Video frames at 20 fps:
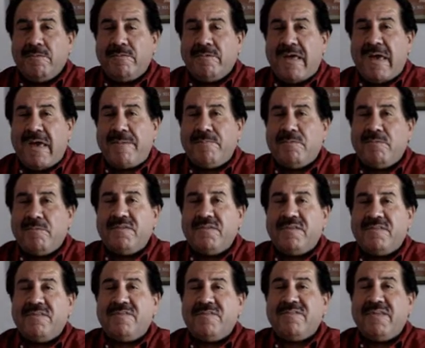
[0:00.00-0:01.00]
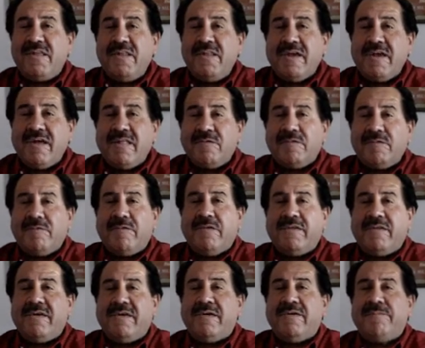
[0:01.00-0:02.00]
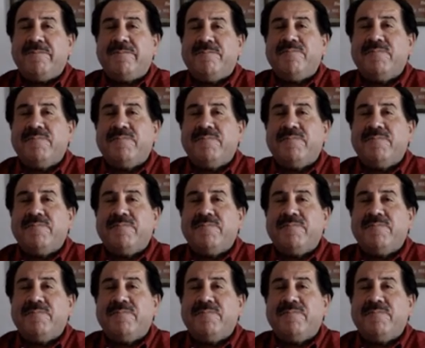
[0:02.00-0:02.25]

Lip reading: What happened was that the state of California